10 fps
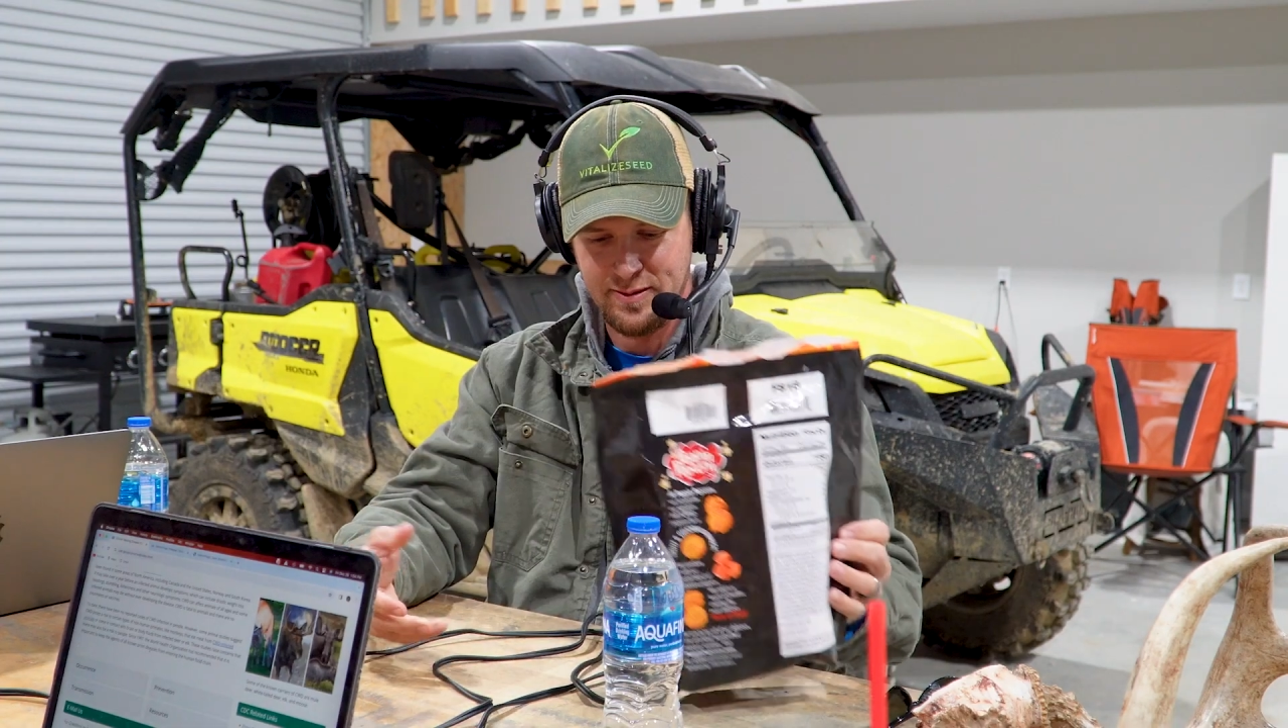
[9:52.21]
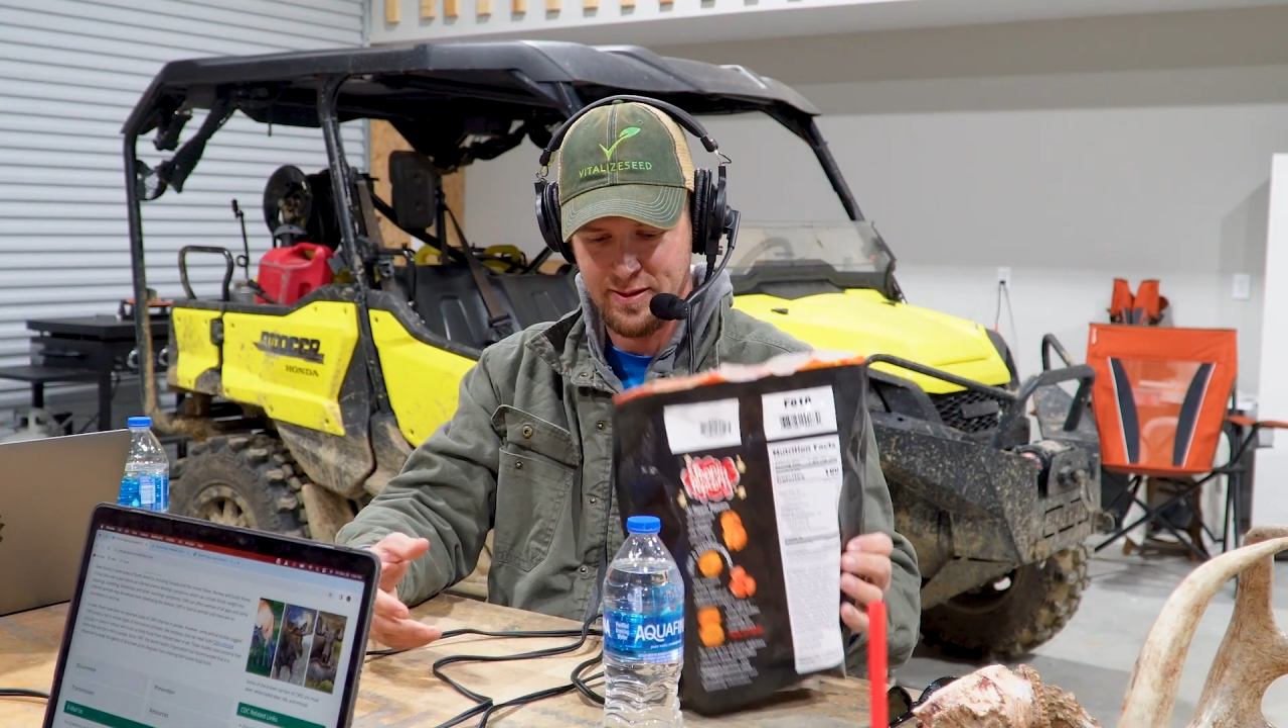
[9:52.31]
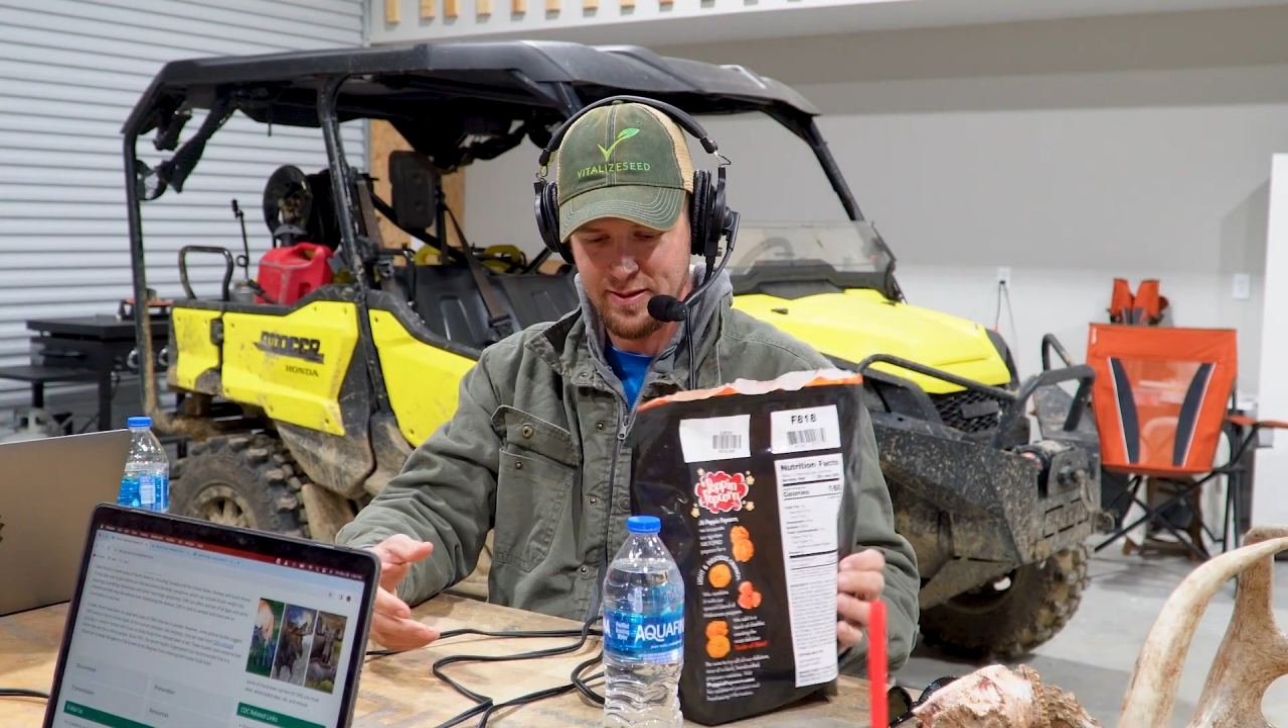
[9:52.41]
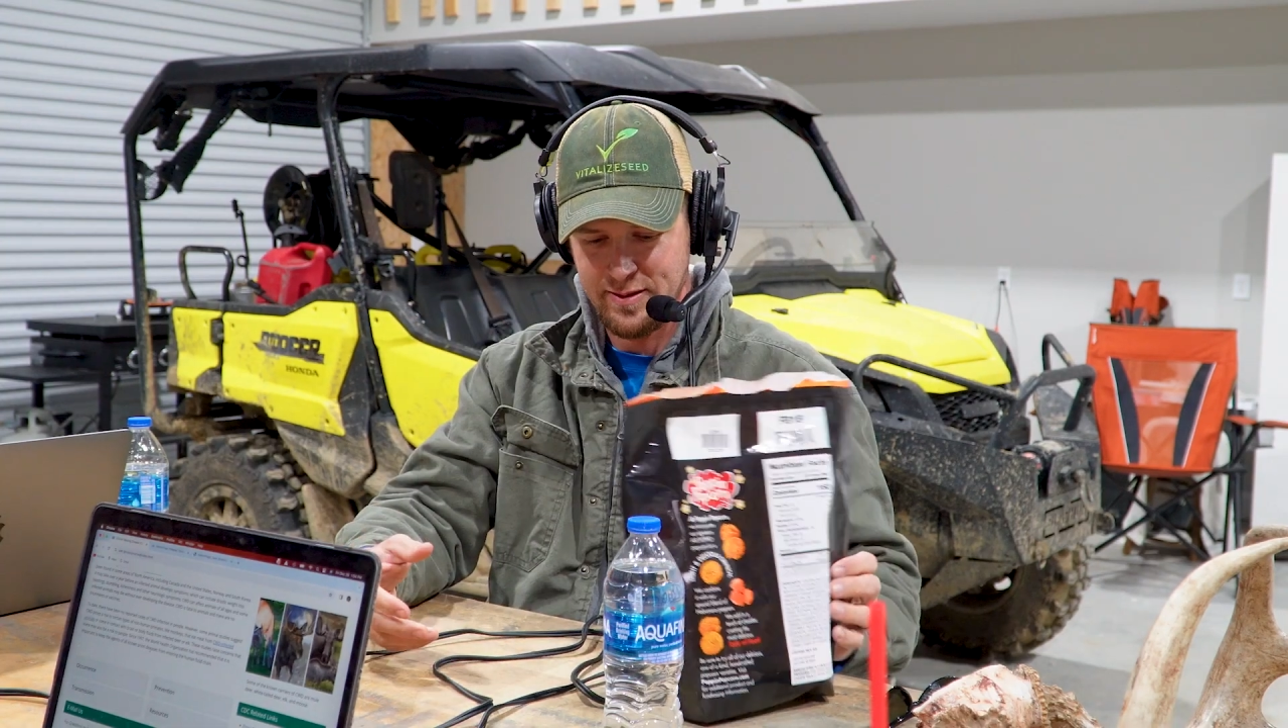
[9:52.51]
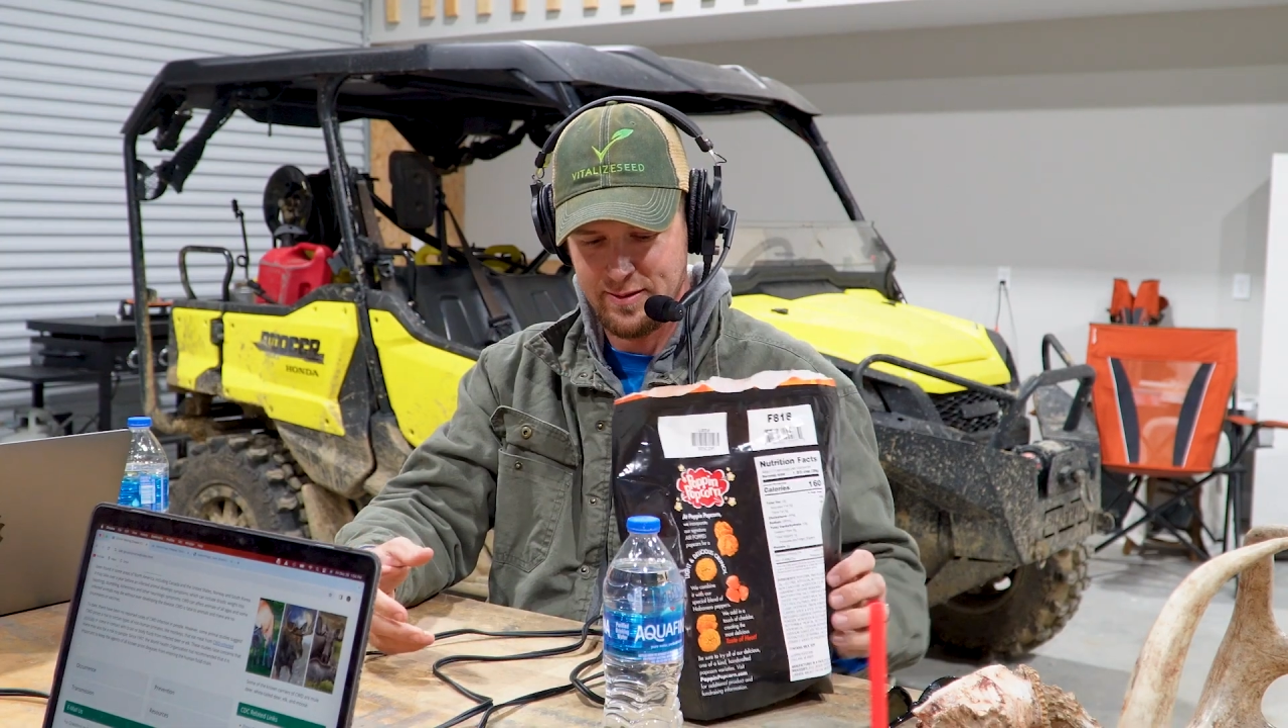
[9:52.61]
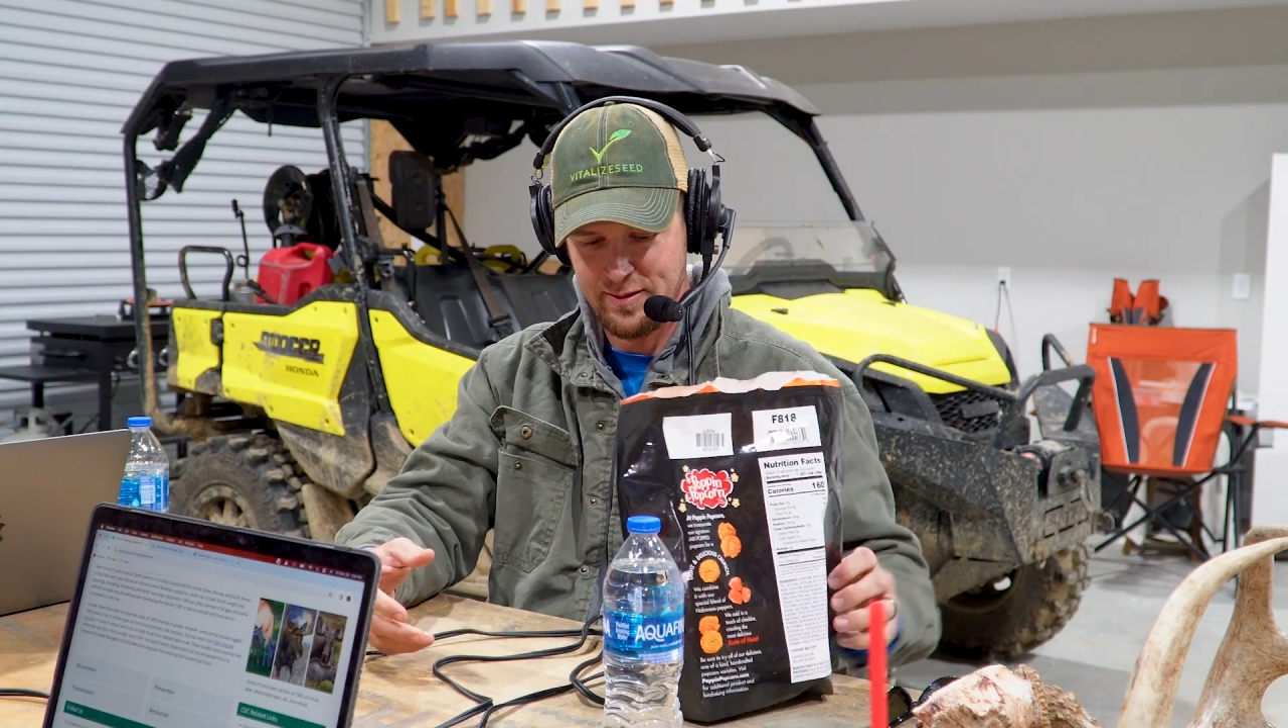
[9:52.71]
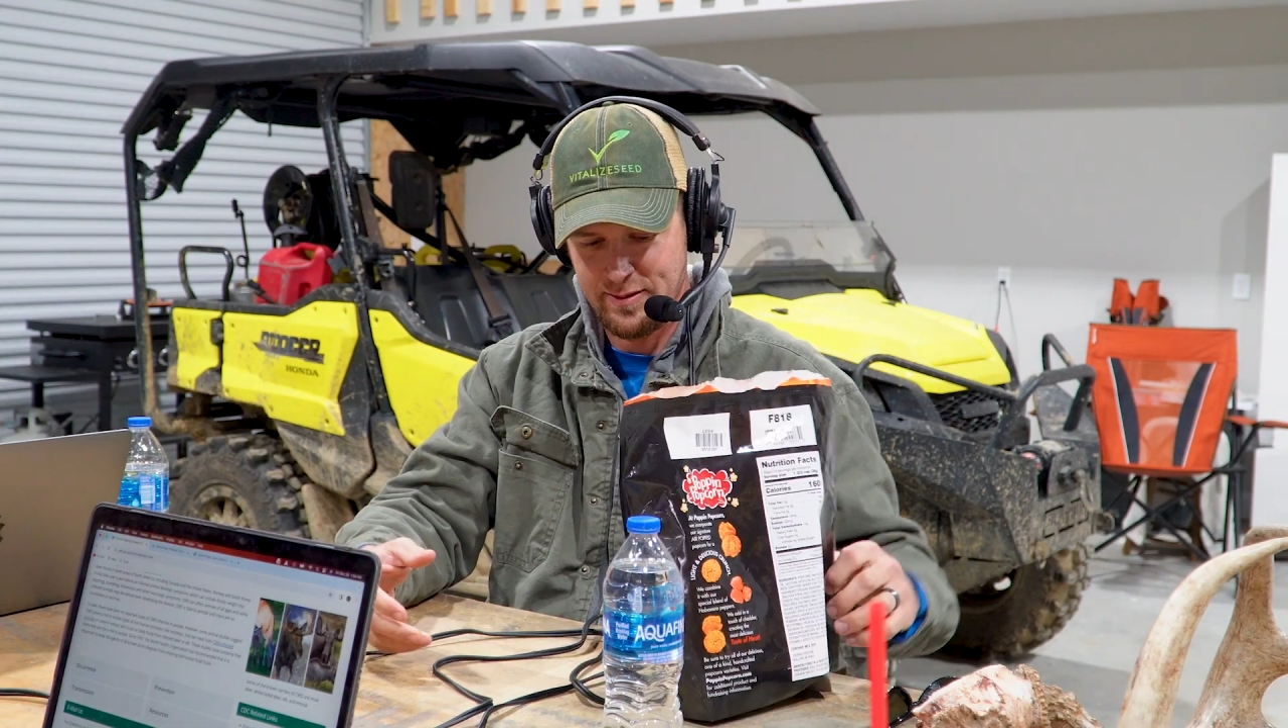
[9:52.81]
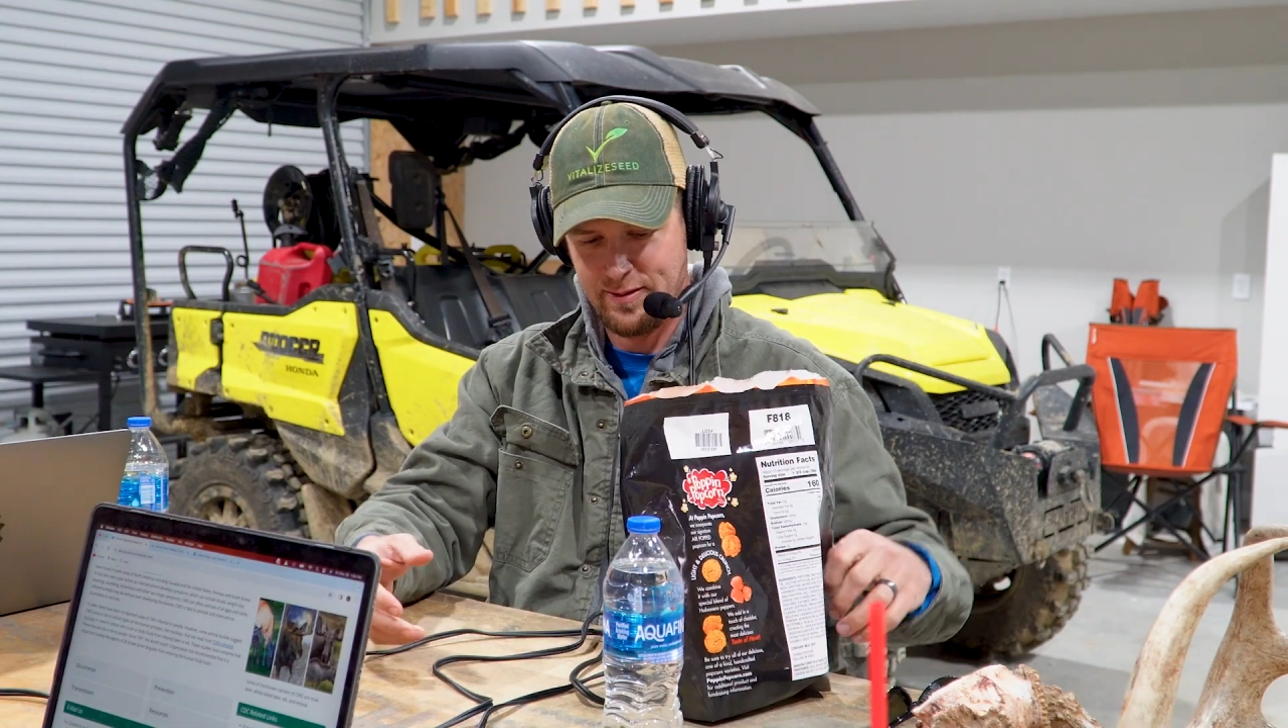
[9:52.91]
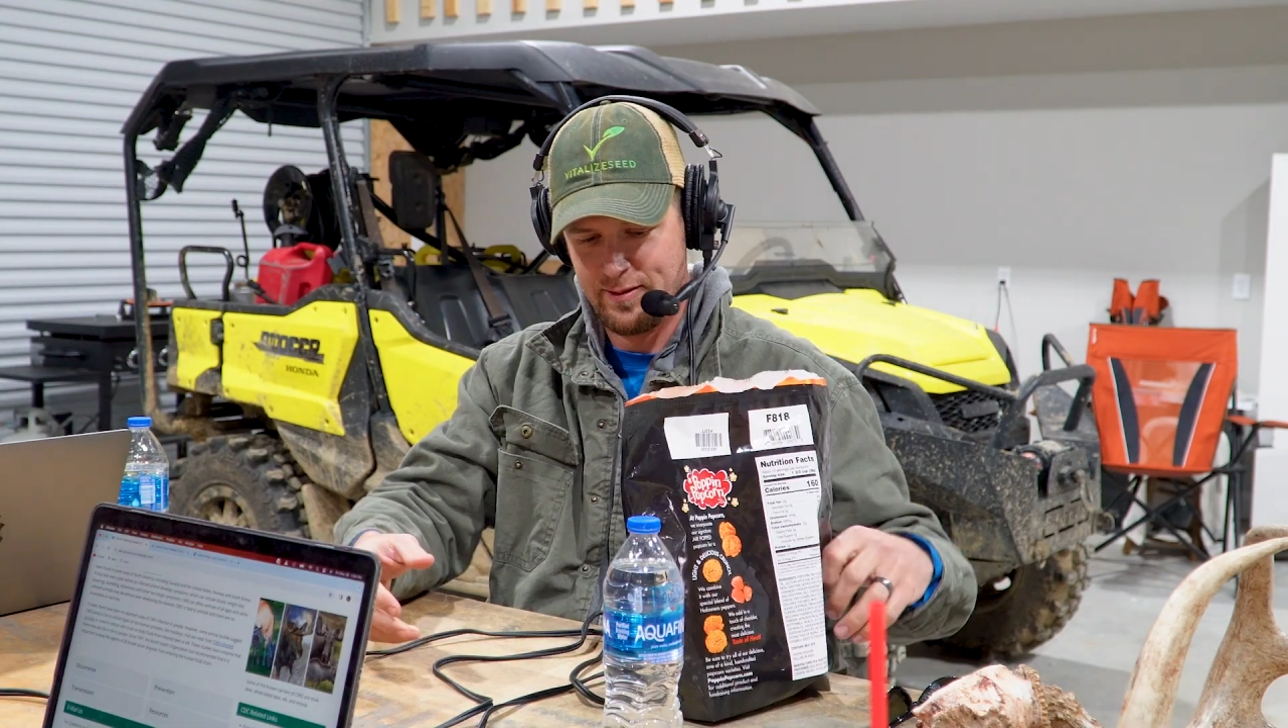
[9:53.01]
and,